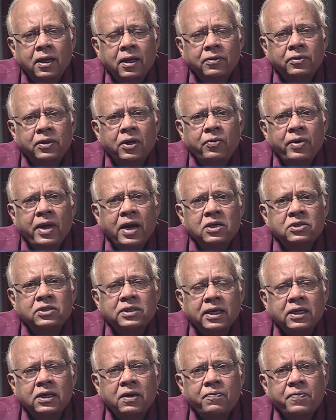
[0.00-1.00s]
the real
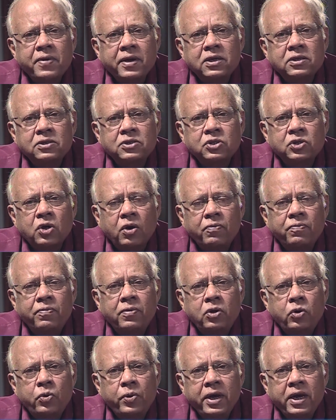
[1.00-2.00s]
significance of
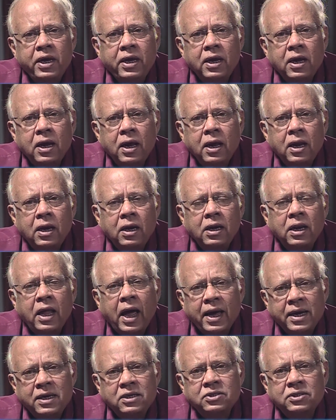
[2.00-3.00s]
Louis
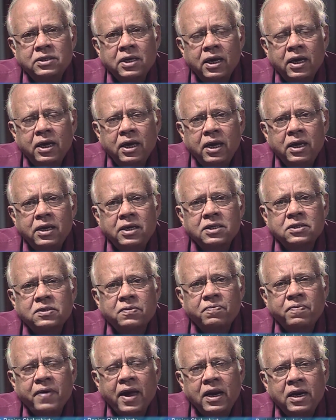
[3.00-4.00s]
lies in his
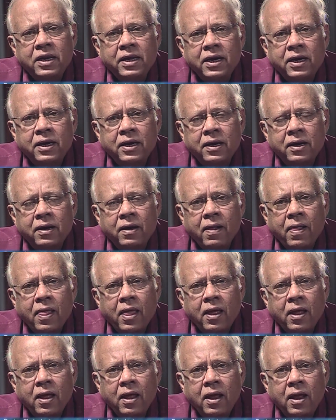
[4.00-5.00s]
failure.
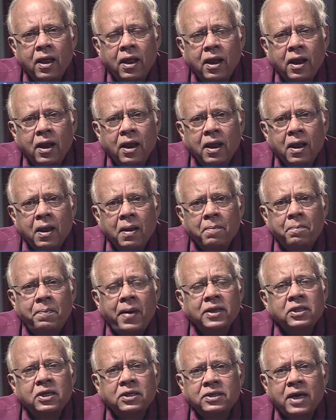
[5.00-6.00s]
By
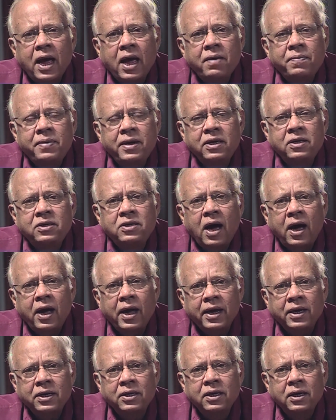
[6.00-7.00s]
the time he
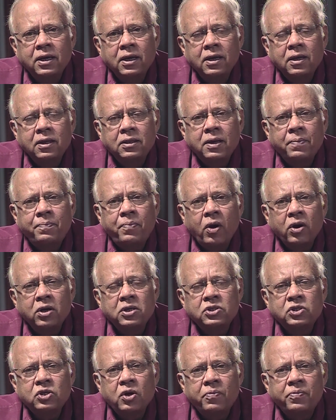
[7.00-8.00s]
died, the
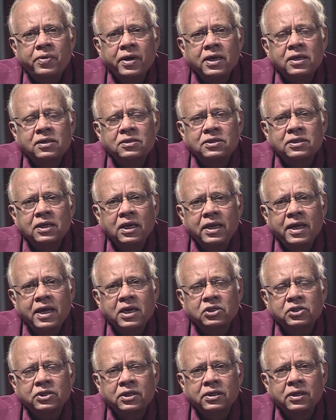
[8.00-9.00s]
policy of
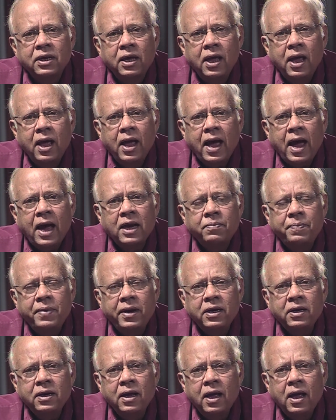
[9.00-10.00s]
reconciliation had
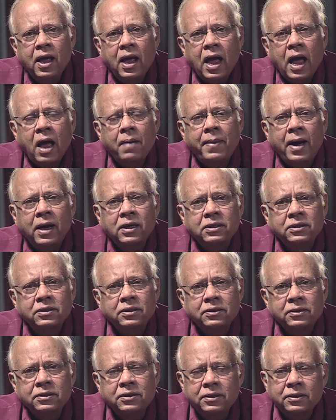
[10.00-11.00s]
been
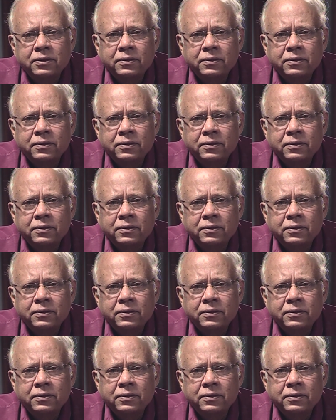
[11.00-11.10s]
abandoned.